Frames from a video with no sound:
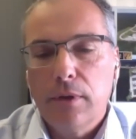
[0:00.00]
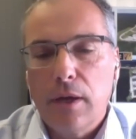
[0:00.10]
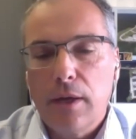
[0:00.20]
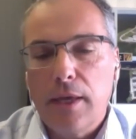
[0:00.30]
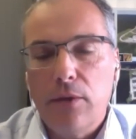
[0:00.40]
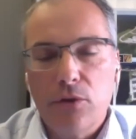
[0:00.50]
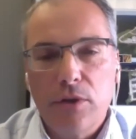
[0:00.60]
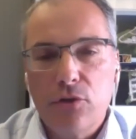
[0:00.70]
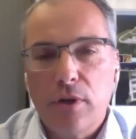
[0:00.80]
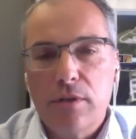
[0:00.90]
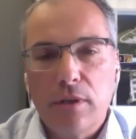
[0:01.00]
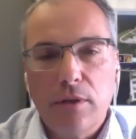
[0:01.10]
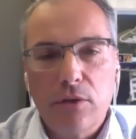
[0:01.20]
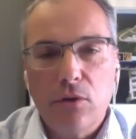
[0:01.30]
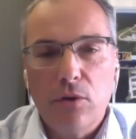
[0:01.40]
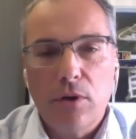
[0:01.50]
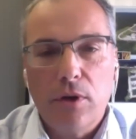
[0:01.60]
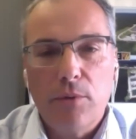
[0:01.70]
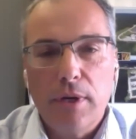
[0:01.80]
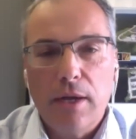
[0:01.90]
Again, there's interesting things going on
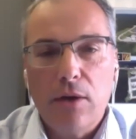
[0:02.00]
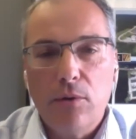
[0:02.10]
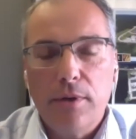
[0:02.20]
right now,